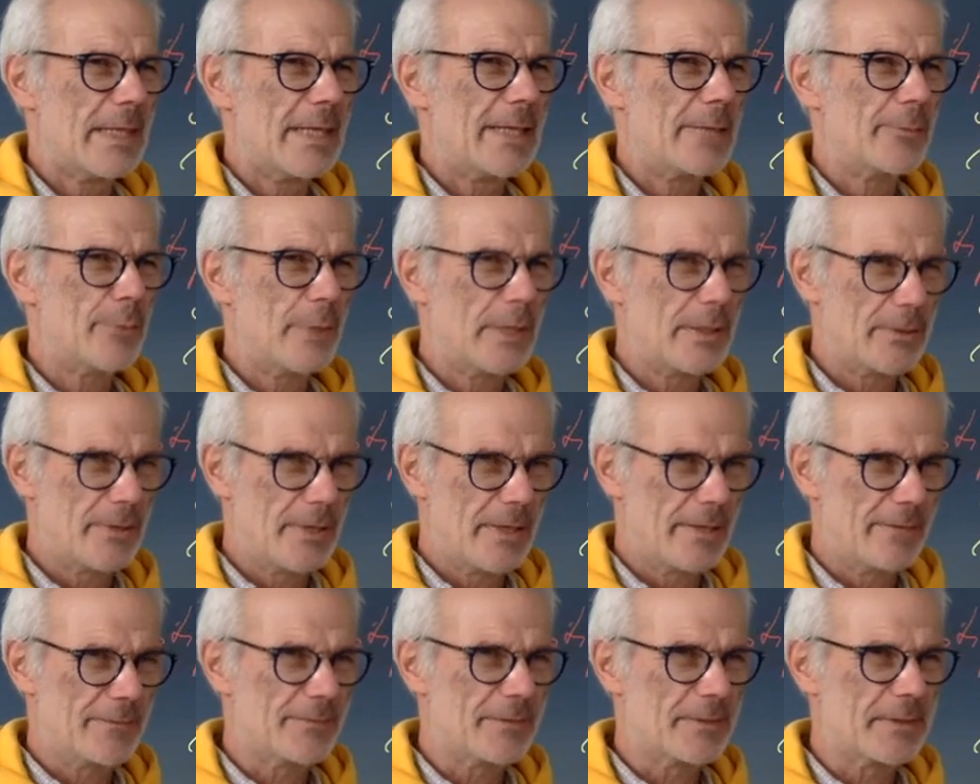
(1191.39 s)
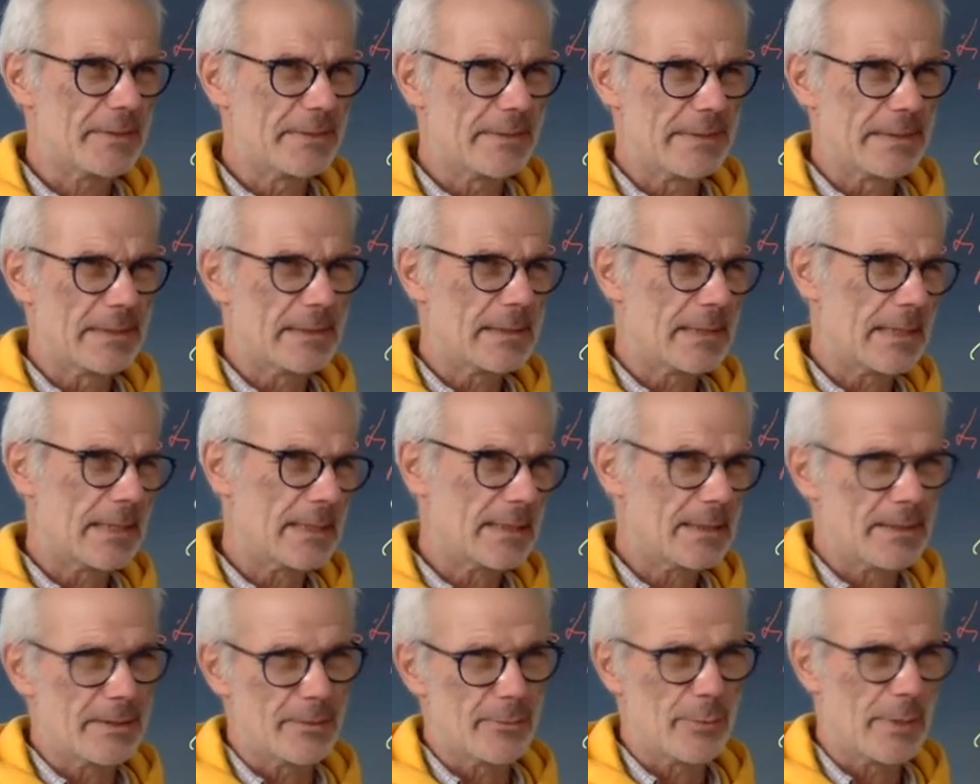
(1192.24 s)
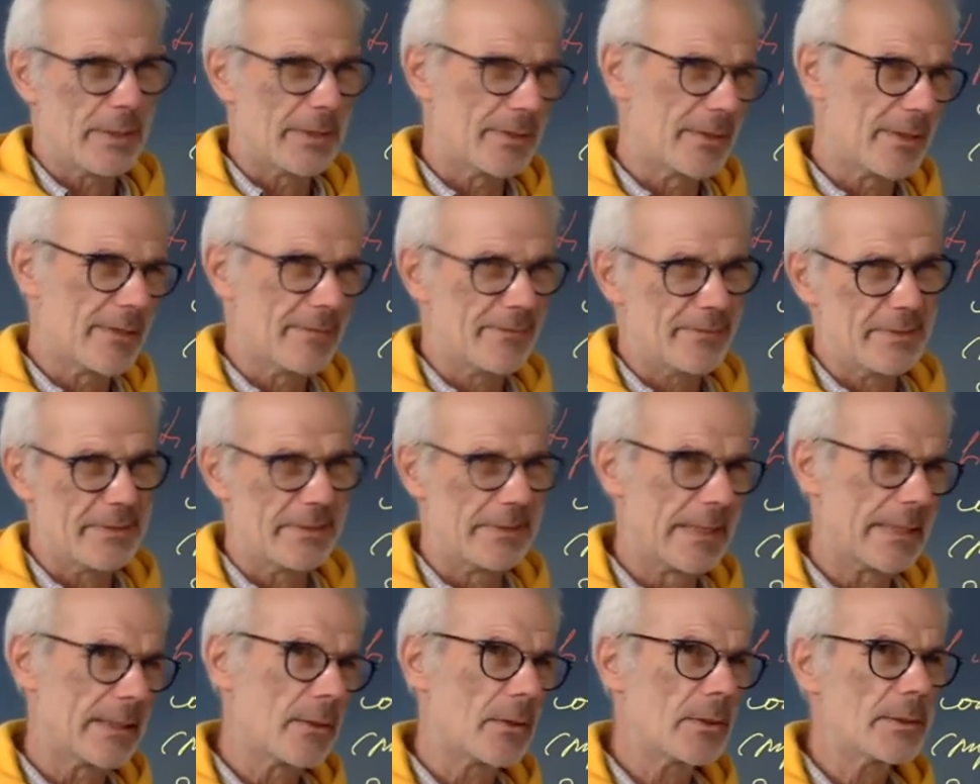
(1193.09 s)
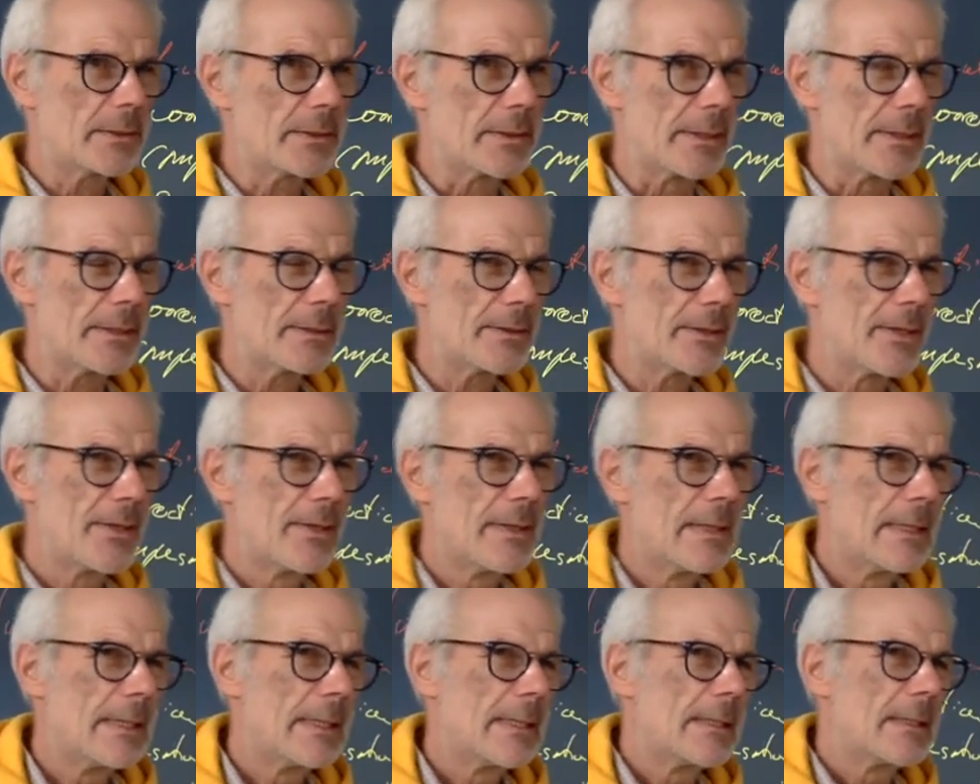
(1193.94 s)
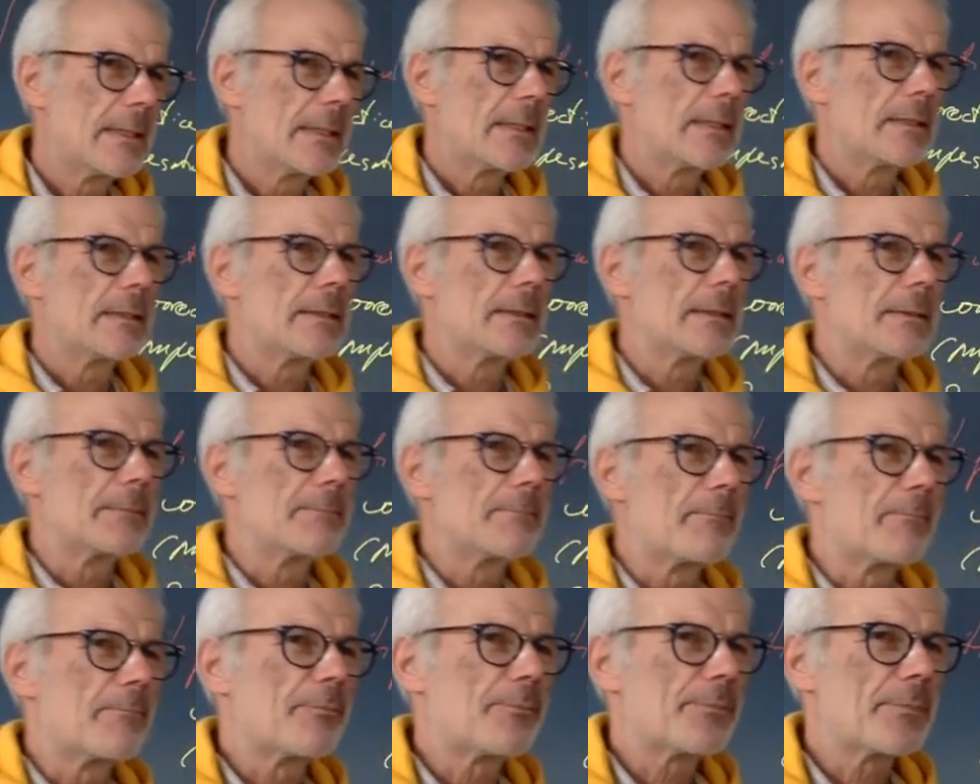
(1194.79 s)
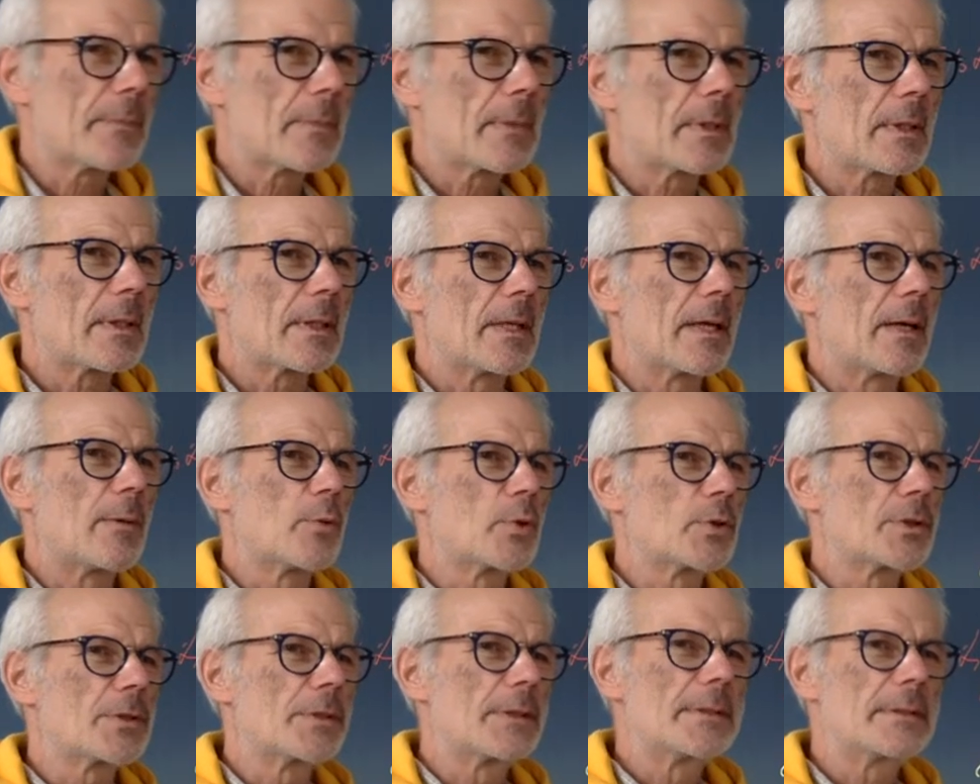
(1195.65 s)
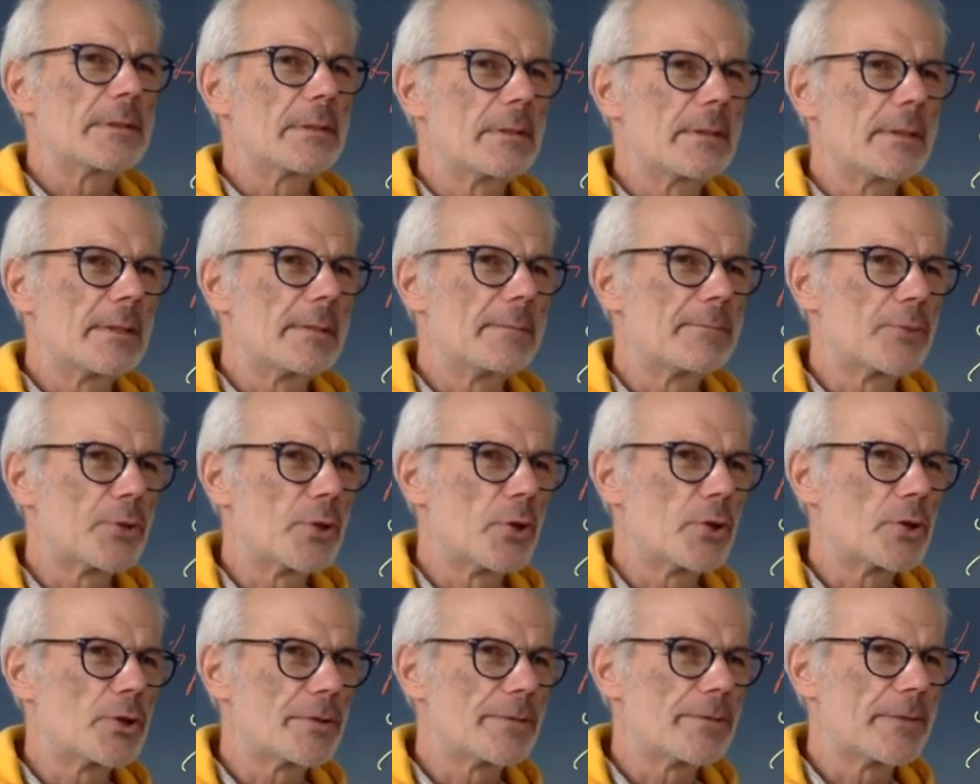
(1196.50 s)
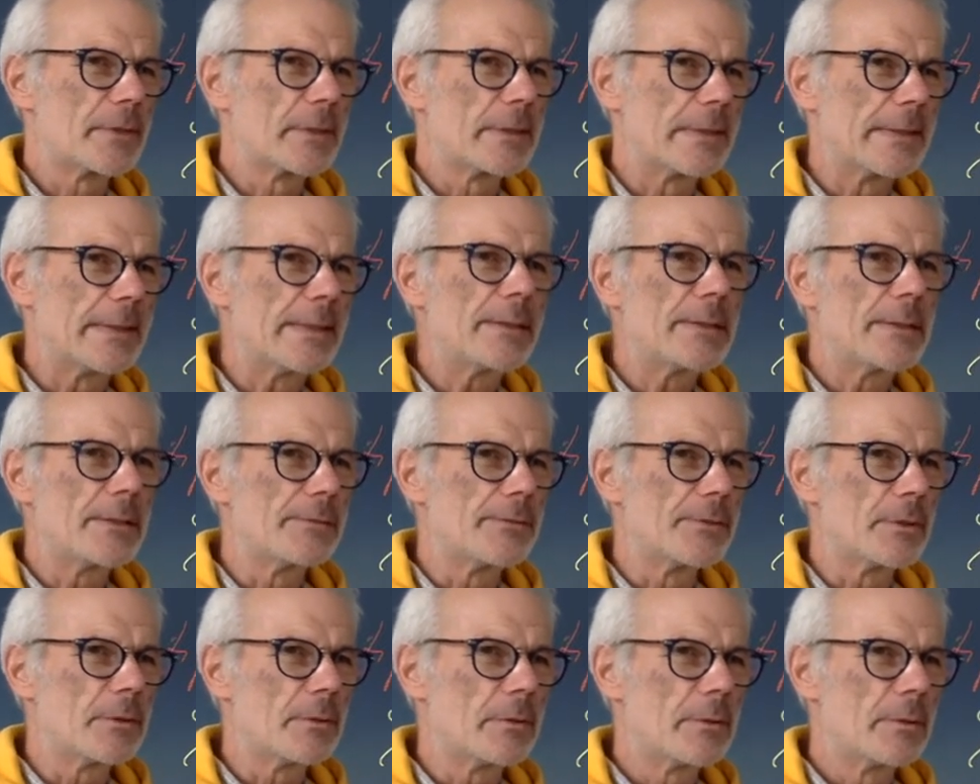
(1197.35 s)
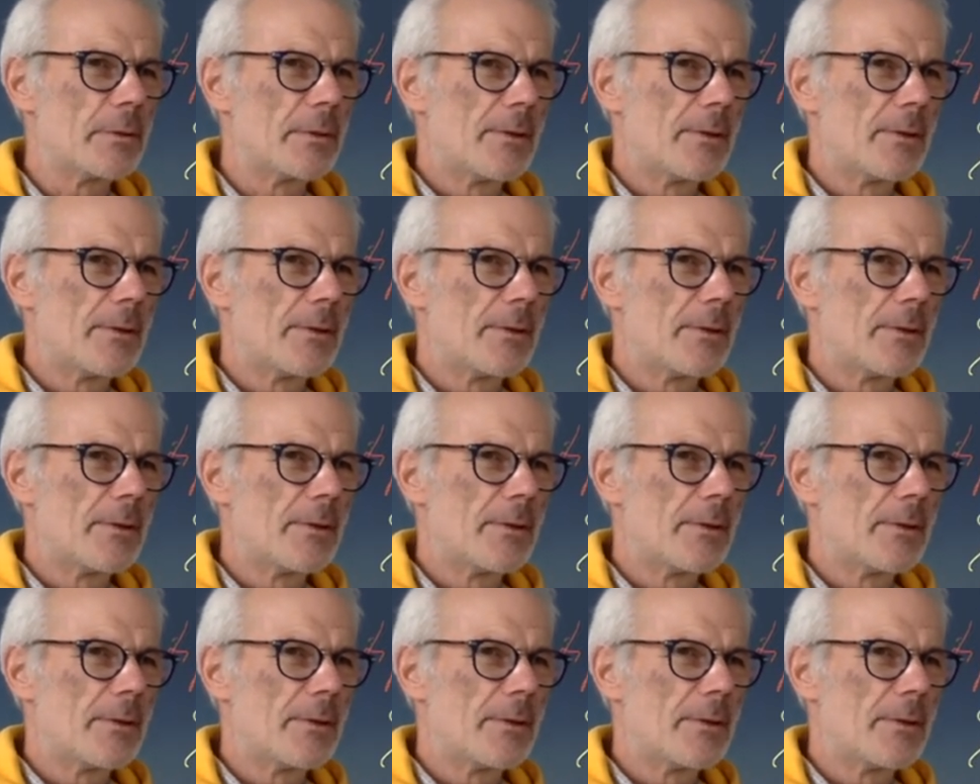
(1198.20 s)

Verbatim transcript: and where you have to discuss and where you have to negotiate. Um, I was recently approached for an interview.